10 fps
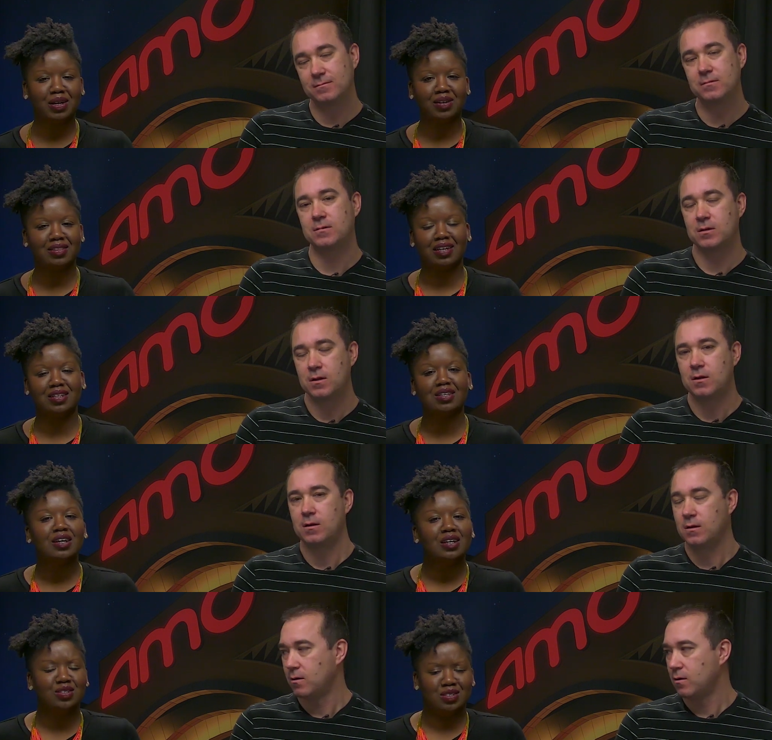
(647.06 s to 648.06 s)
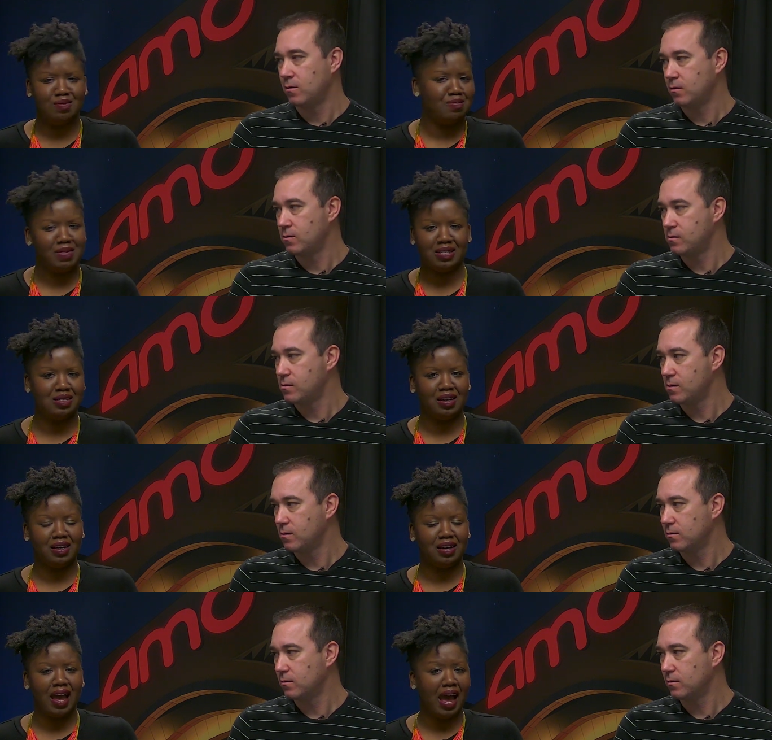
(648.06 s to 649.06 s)
Speaker 1: bigger things. She's an
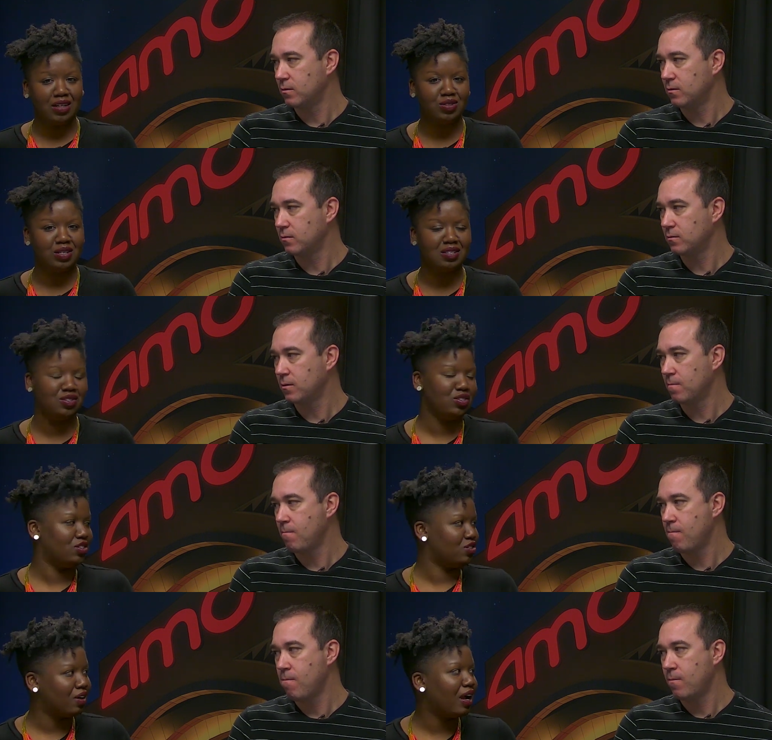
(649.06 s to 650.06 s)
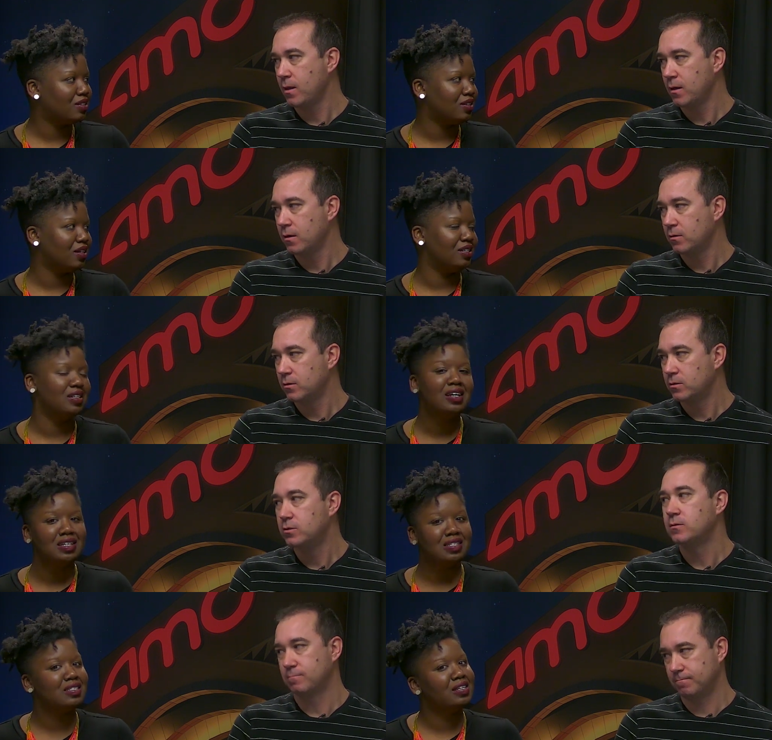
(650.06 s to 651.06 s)
amazing actress and she's a director. And
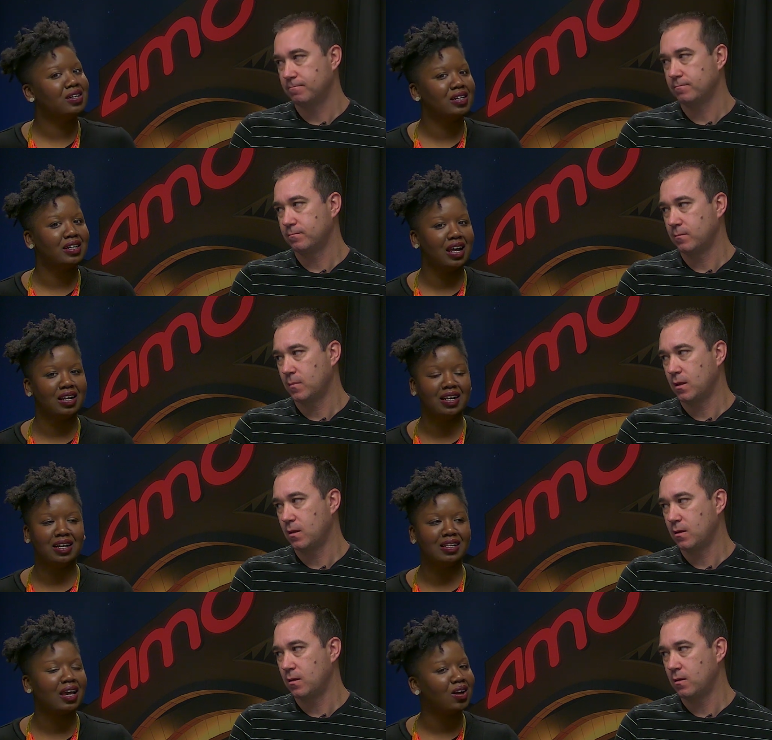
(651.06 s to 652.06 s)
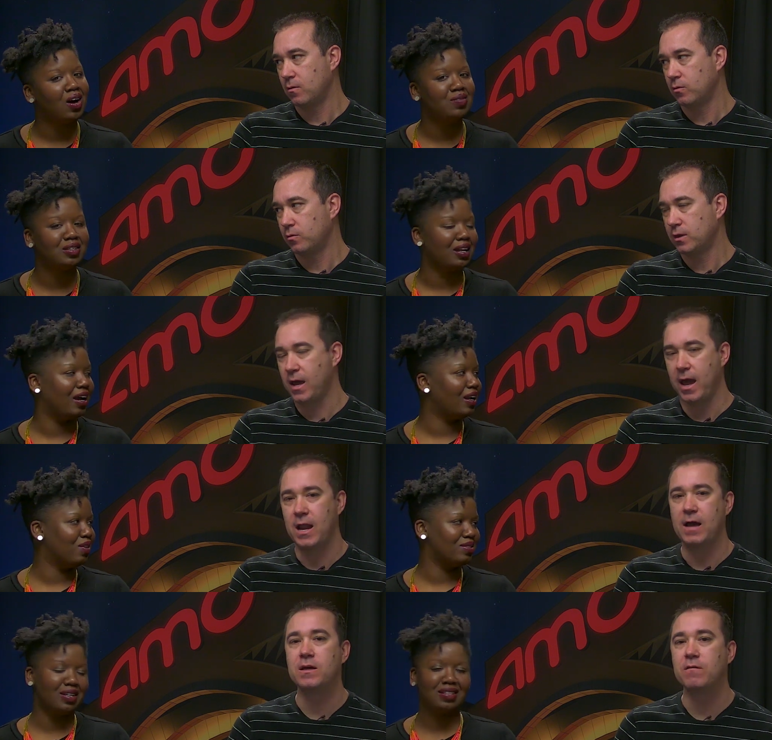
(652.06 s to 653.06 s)
to see her get it and kick off the night. Yeah,
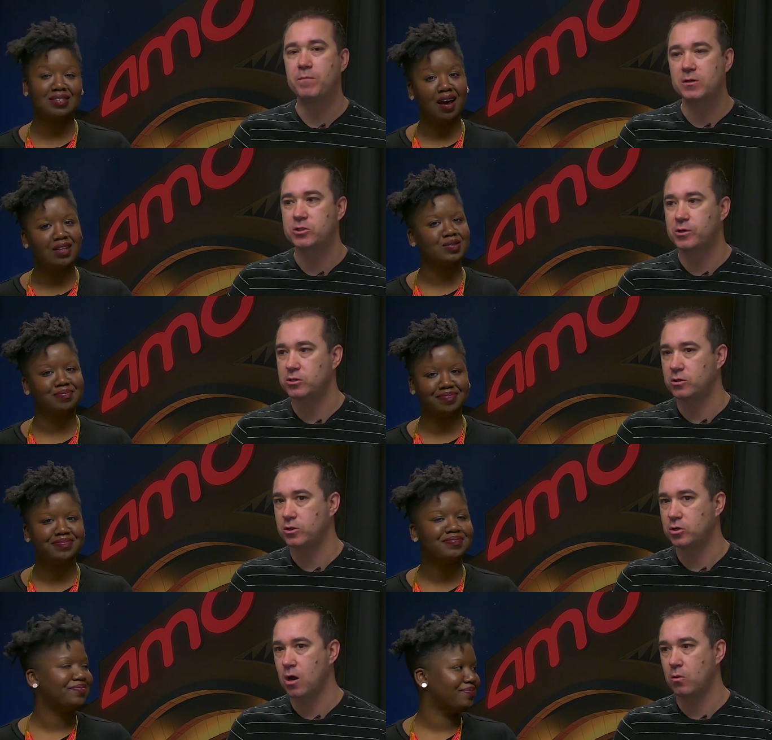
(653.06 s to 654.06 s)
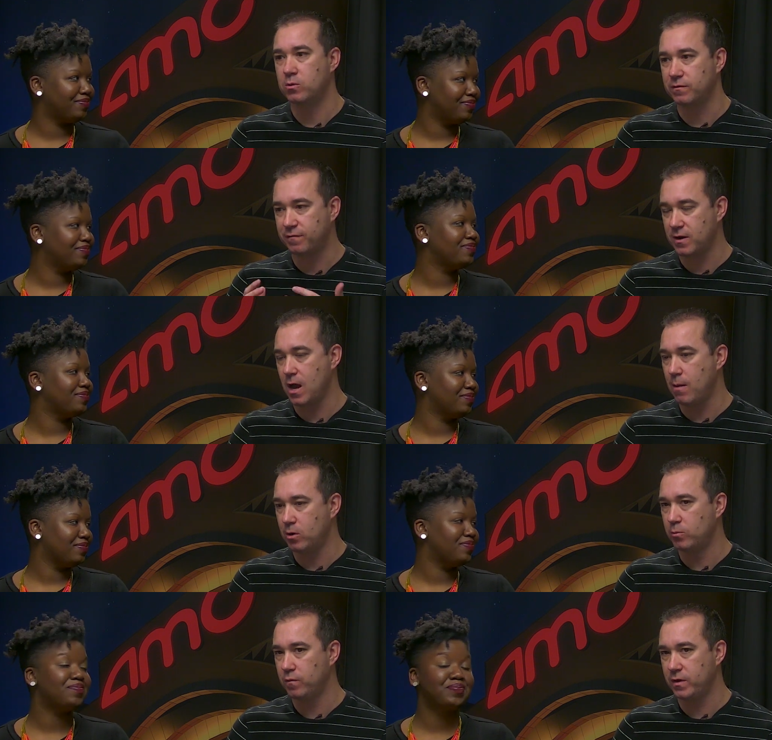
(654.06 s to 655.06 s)
and I, I
Speaker 2: think like, If Beale awesome. Street Could Talk was a
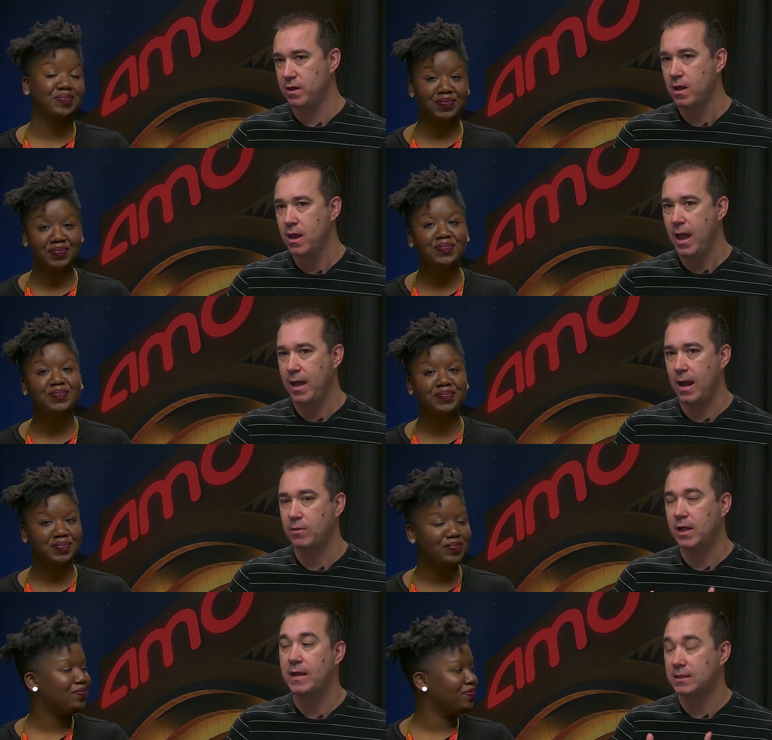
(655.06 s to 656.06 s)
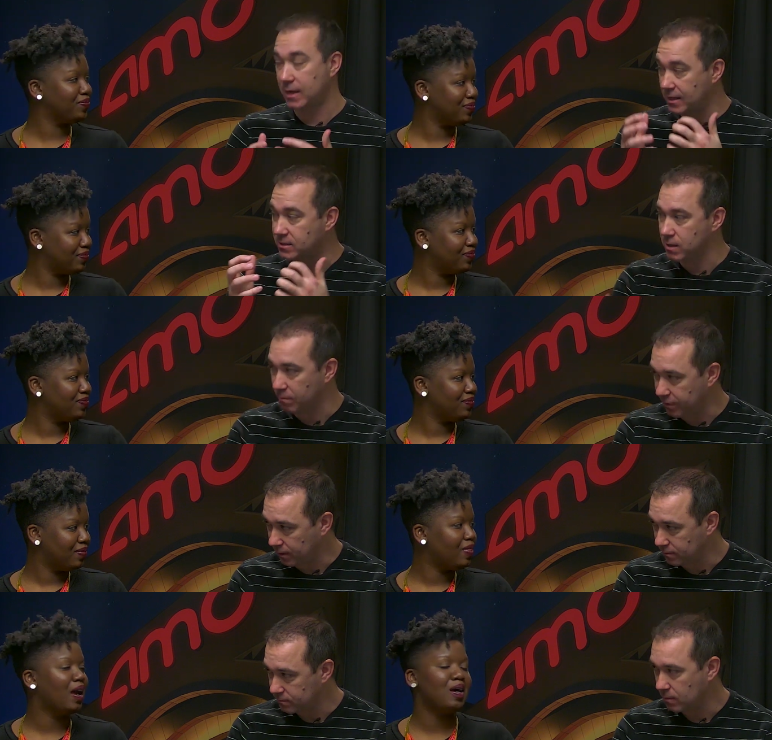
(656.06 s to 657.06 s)
phenomenal movie. Mm -hmm. And I'm glad it got something.
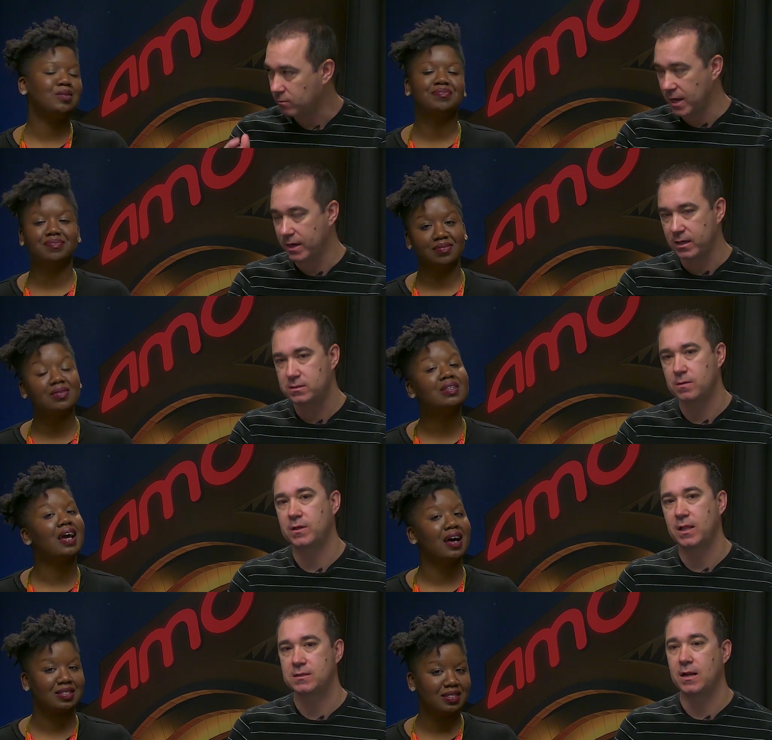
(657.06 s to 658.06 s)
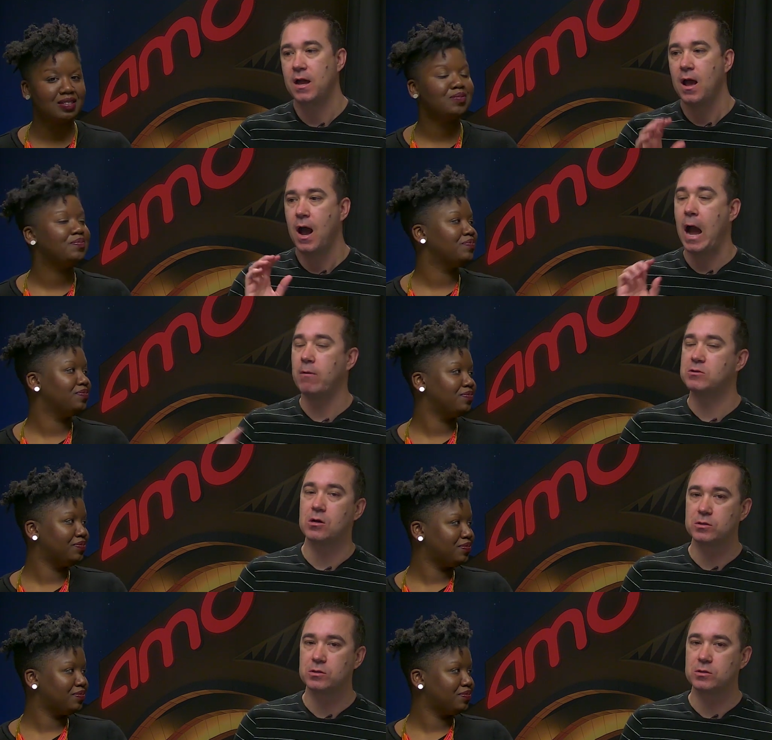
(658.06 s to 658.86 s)
Yeah. Glad it got something yes. last night. I was